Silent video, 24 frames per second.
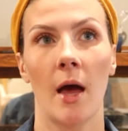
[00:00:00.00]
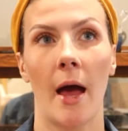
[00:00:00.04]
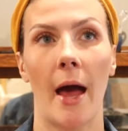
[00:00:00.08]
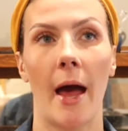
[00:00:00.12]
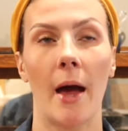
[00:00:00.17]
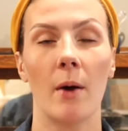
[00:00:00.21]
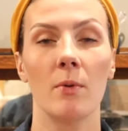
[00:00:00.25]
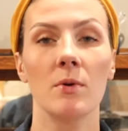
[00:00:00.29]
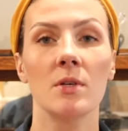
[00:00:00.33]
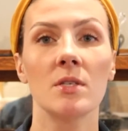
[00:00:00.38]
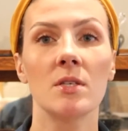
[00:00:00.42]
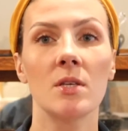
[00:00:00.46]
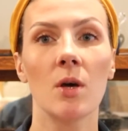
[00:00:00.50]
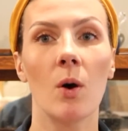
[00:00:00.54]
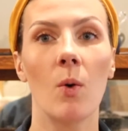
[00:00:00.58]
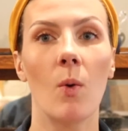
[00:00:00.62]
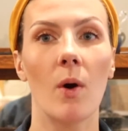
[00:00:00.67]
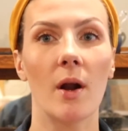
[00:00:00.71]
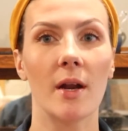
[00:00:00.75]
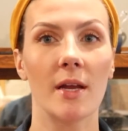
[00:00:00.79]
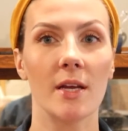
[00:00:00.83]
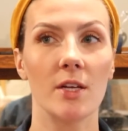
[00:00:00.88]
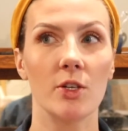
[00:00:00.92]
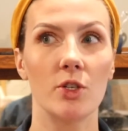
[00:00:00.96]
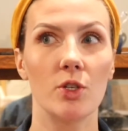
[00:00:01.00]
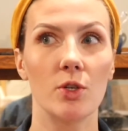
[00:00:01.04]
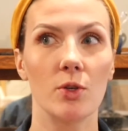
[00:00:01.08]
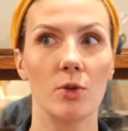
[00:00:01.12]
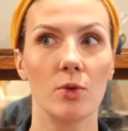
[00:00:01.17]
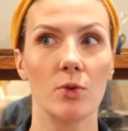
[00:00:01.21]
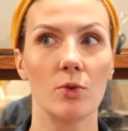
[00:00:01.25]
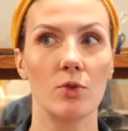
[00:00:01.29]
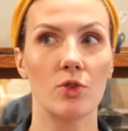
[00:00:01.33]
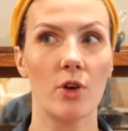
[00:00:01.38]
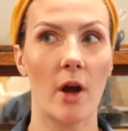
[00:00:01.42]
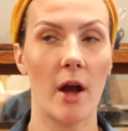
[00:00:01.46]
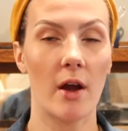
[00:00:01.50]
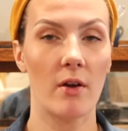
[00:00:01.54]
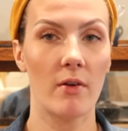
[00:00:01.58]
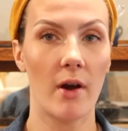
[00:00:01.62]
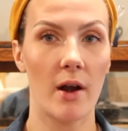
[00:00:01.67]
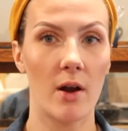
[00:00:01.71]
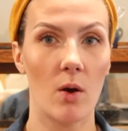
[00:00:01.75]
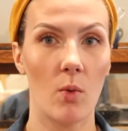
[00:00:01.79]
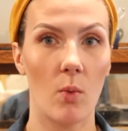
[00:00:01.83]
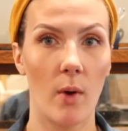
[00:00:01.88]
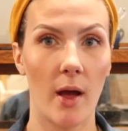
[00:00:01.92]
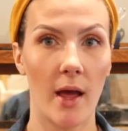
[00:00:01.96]
I was wanting to try
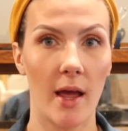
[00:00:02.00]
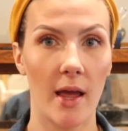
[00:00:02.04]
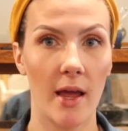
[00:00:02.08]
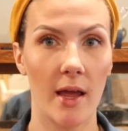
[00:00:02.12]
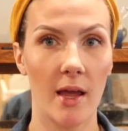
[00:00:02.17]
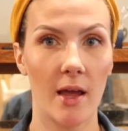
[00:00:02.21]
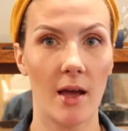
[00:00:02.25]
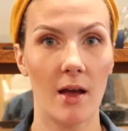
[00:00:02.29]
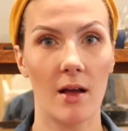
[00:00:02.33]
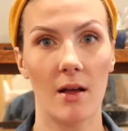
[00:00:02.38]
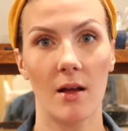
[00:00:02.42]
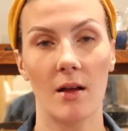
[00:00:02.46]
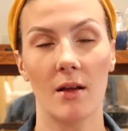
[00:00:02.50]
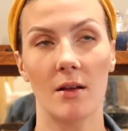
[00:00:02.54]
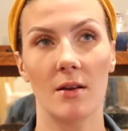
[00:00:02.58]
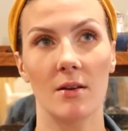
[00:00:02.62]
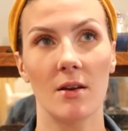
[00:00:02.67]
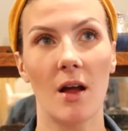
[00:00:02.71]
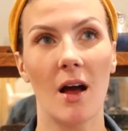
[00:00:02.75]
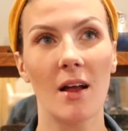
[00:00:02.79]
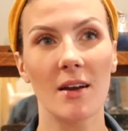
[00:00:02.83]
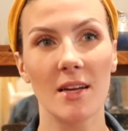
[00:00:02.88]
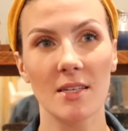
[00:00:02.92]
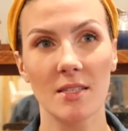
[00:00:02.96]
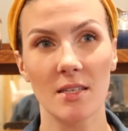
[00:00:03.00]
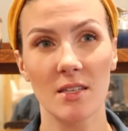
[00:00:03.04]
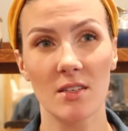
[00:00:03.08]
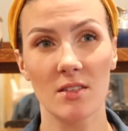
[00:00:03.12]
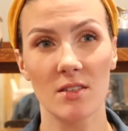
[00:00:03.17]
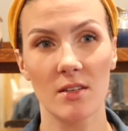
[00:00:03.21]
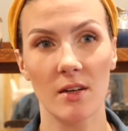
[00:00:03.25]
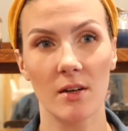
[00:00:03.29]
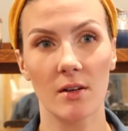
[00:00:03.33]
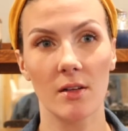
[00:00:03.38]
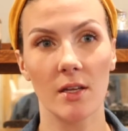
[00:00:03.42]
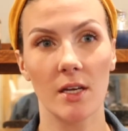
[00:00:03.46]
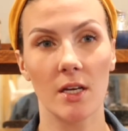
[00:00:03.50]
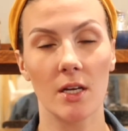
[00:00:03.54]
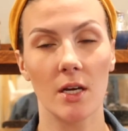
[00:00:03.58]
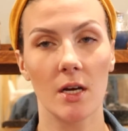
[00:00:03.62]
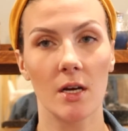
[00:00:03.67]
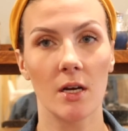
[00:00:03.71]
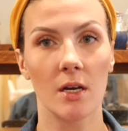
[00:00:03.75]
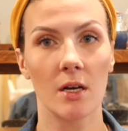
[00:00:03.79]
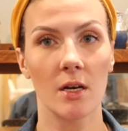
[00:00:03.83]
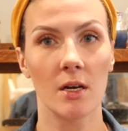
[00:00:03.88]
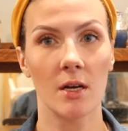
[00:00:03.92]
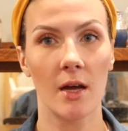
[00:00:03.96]
right away, not necessarily
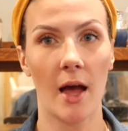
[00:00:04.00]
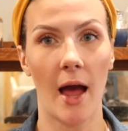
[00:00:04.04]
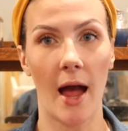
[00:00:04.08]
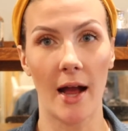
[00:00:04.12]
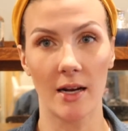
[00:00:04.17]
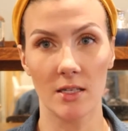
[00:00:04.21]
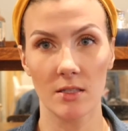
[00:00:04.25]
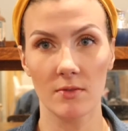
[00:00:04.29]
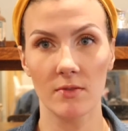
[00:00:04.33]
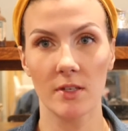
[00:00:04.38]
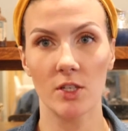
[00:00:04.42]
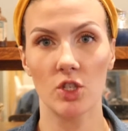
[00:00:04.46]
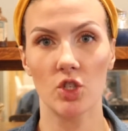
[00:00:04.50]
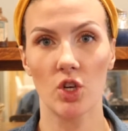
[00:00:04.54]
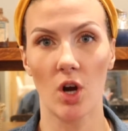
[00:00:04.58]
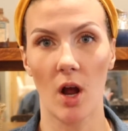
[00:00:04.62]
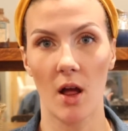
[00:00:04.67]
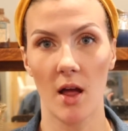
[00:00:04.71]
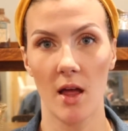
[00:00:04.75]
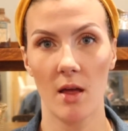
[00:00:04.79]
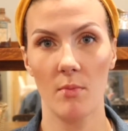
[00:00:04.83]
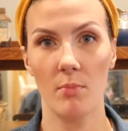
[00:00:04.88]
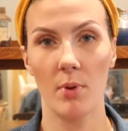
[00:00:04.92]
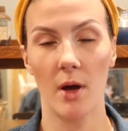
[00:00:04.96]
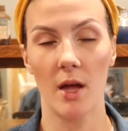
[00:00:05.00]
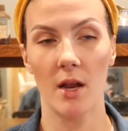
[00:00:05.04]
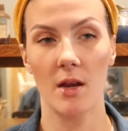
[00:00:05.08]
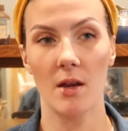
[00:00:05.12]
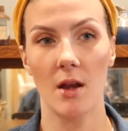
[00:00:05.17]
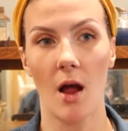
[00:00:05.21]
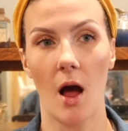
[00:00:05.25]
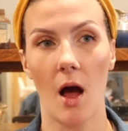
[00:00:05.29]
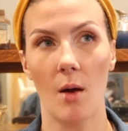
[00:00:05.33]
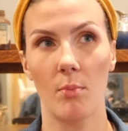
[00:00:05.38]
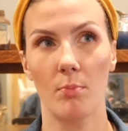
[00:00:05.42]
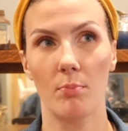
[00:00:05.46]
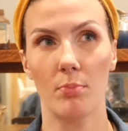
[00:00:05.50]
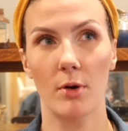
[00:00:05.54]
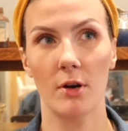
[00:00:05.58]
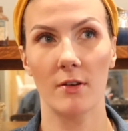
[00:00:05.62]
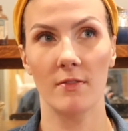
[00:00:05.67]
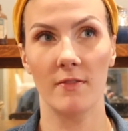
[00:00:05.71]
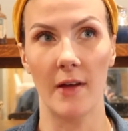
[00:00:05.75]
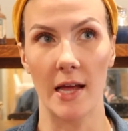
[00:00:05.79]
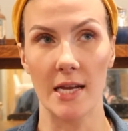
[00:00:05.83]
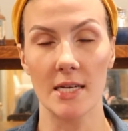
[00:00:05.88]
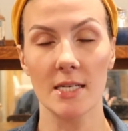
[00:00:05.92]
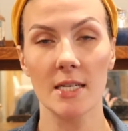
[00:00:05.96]
actively try, but not
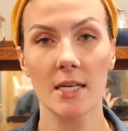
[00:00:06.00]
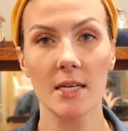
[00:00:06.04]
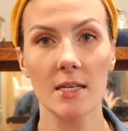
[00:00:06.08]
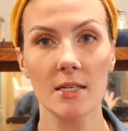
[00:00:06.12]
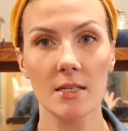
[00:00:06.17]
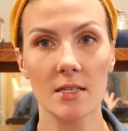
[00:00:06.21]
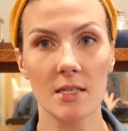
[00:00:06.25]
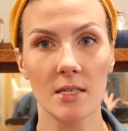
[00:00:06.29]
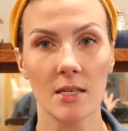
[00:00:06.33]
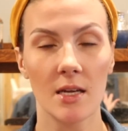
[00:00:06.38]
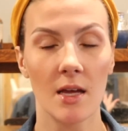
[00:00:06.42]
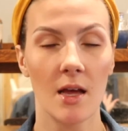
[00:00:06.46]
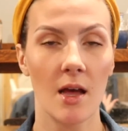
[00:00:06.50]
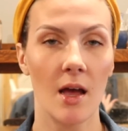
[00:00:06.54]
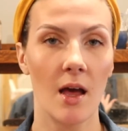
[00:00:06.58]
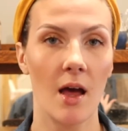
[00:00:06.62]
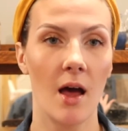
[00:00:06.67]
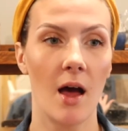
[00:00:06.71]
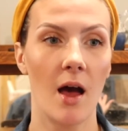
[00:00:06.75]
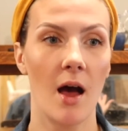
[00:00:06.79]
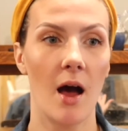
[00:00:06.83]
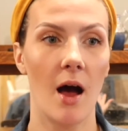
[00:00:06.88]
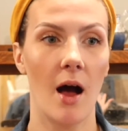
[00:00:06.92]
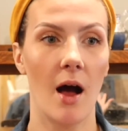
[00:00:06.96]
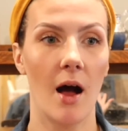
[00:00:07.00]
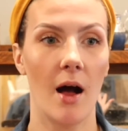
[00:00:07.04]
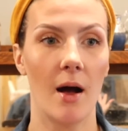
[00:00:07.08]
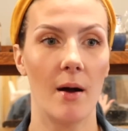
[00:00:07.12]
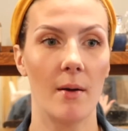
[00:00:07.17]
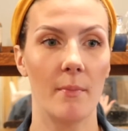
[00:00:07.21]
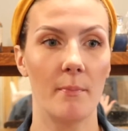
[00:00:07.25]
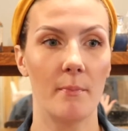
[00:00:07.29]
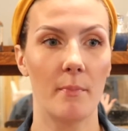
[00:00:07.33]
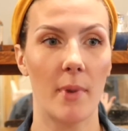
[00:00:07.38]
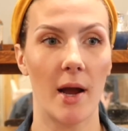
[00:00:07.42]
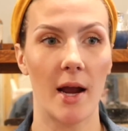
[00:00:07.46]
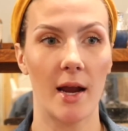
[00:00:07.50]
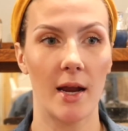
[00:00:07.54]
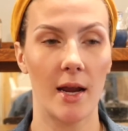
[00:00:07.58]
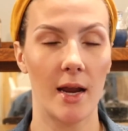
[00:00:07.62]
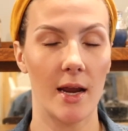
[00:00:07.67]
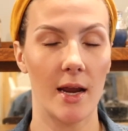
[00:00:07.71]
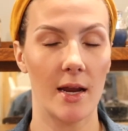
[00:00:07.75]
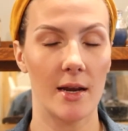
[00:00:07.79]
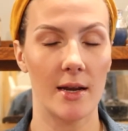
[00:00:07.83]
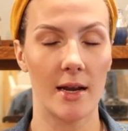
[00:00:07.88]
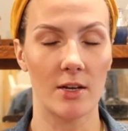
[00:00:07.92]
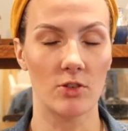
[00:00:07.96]
prevent it. Um,
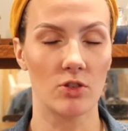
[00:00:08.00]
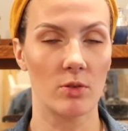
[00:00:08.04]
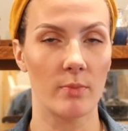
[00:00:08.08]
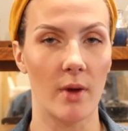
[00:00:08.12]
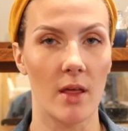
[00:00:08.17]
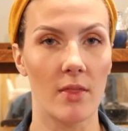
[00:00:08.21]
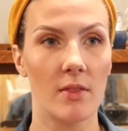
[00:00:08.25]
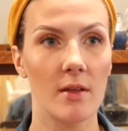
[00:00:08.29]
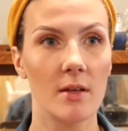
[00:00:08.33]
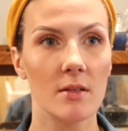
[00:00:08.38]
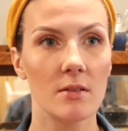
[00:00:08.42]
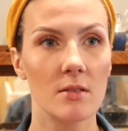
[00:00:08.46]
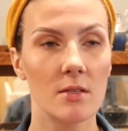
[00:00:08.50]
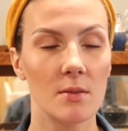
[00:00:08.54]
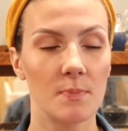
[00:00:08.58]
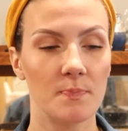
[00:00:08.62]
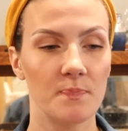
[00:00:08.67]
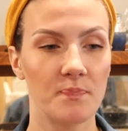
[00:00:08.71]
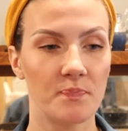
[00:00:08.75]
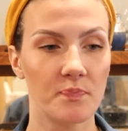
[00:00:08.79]
by natural methods.